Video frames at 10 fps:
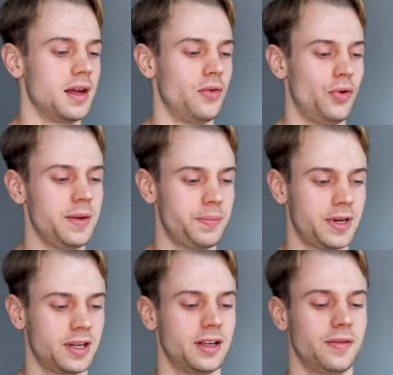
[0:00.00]

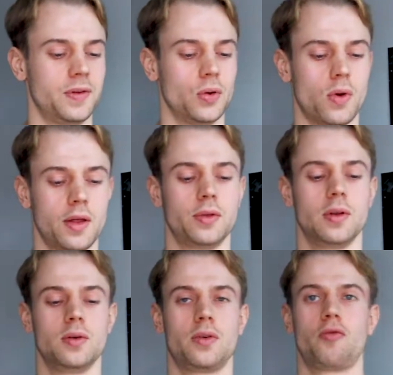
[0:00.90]
ripped, if you want
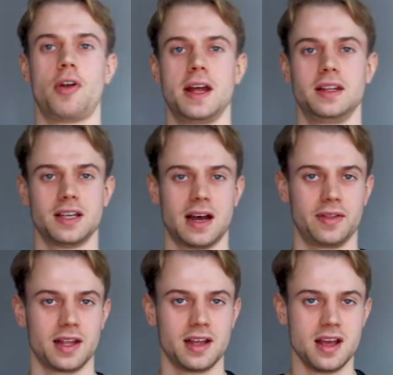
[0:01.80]
to look great,
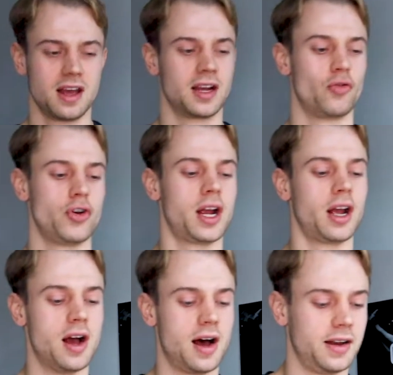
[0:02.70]
have that
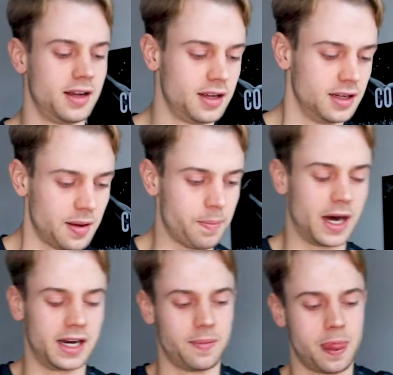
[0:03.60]
Greek god
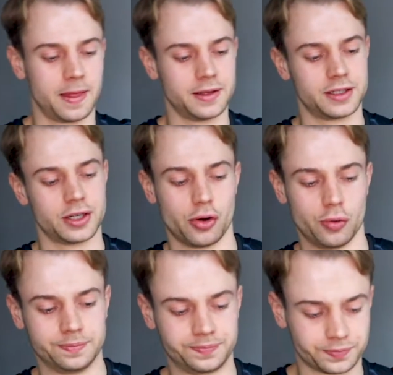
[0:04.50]
body. So,